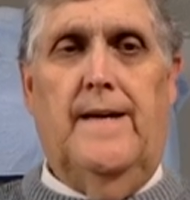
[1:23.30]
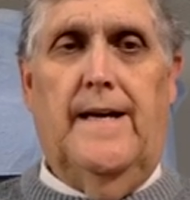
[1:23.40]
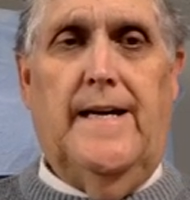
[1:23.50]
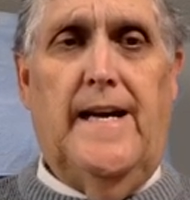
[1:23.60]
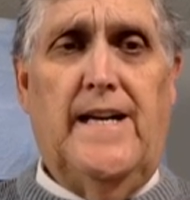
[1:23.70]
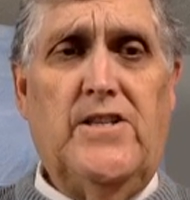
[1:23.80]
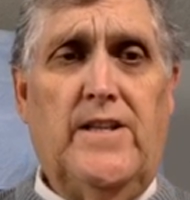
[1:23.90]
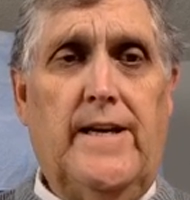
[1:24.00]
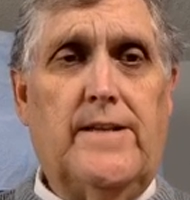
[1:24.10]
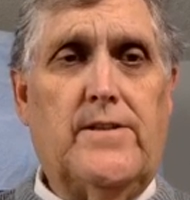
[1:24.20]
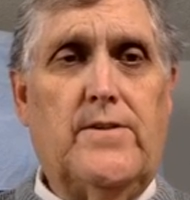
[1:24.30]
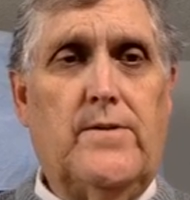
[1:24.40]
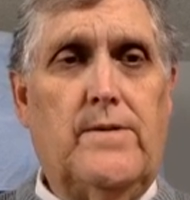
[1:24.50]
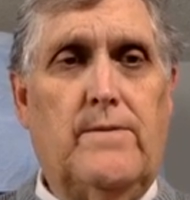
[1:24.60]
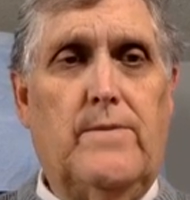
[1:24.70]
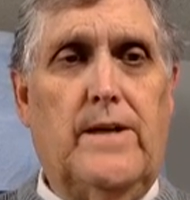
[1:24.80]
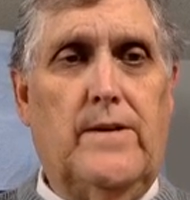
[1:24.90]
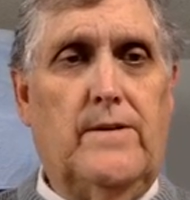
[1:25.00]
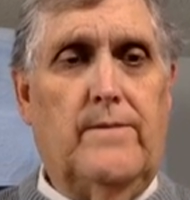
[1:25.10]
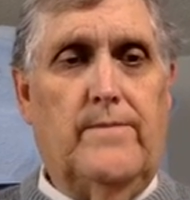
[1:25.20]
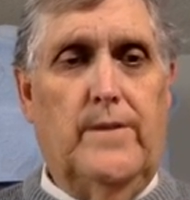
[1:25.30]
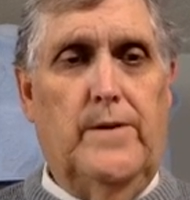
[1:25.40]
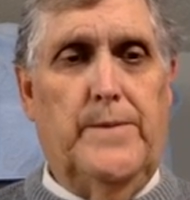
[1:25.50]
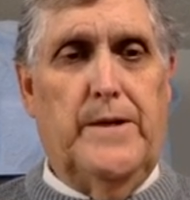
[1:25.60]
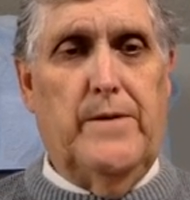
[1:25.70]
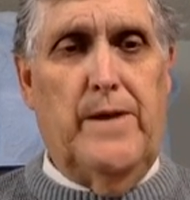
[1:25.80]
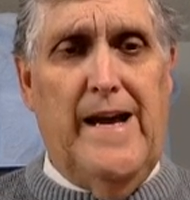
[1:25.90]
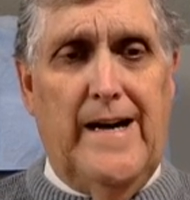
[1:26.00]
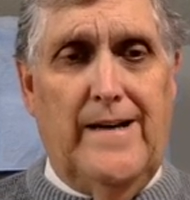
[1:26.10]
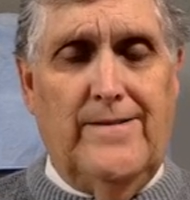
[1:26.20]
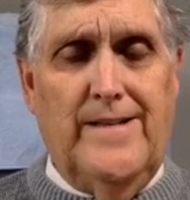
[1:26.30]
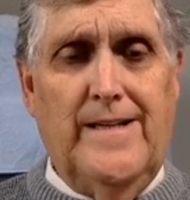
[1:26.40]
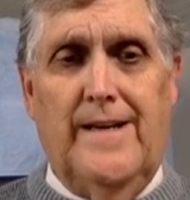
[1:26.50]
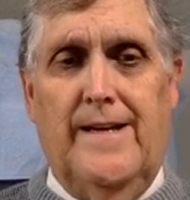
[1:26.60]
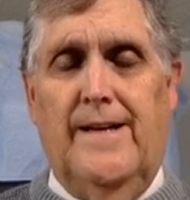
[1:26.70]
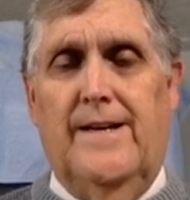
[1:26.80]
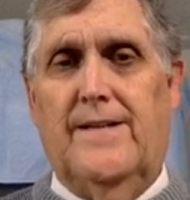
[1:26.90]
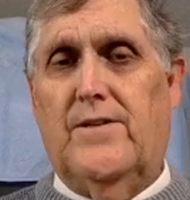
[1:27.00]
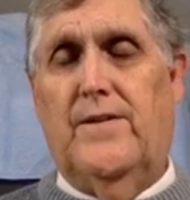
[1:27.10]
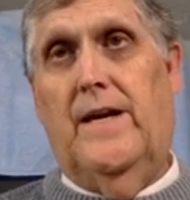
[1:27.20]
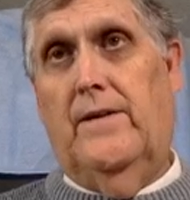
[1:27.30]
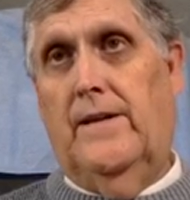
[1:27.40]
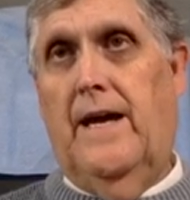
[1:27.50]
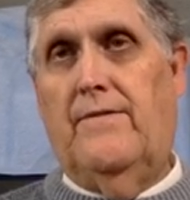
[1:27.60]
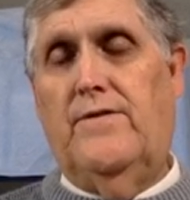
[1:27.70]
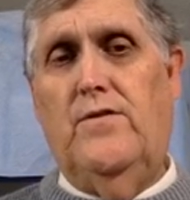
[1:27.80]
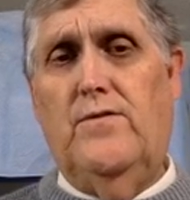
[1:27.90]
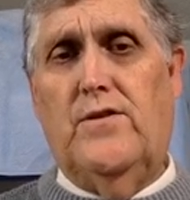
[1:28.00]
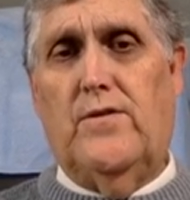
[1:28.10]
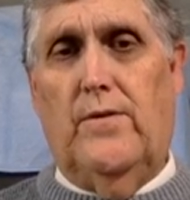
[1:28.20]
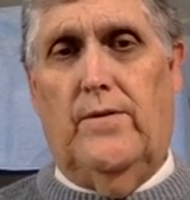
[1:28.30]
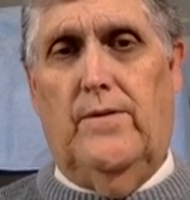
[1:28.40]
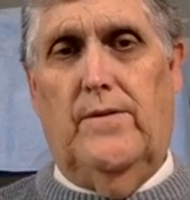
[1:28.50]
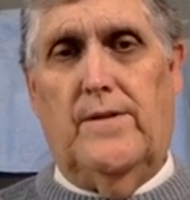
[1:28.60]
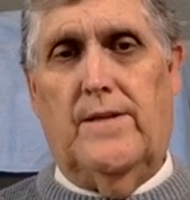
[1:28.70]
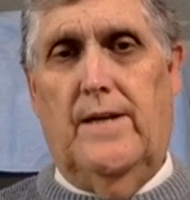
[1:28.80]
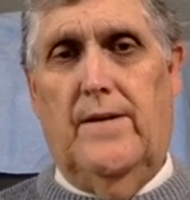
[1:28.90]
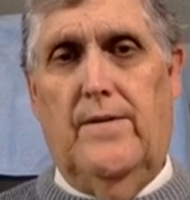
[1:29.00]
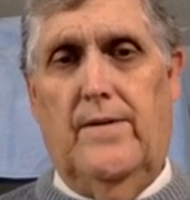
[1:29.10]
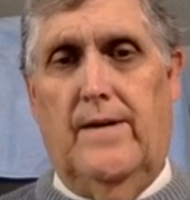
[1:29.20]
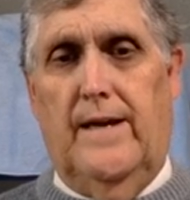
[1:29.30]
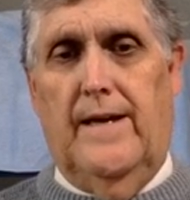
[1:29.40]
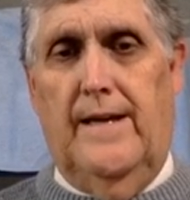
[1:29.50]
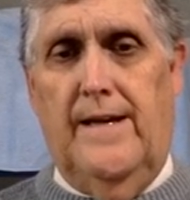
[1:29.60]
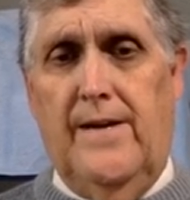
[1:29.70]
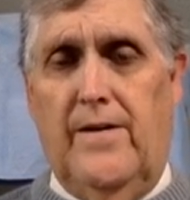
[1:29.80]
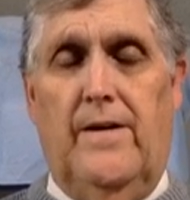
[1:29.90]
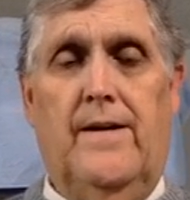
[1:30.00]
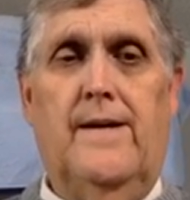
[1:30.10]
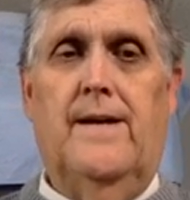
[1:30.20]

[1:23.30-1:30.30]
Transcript: Occasionally a student will loop it around so they only have two circles here and here.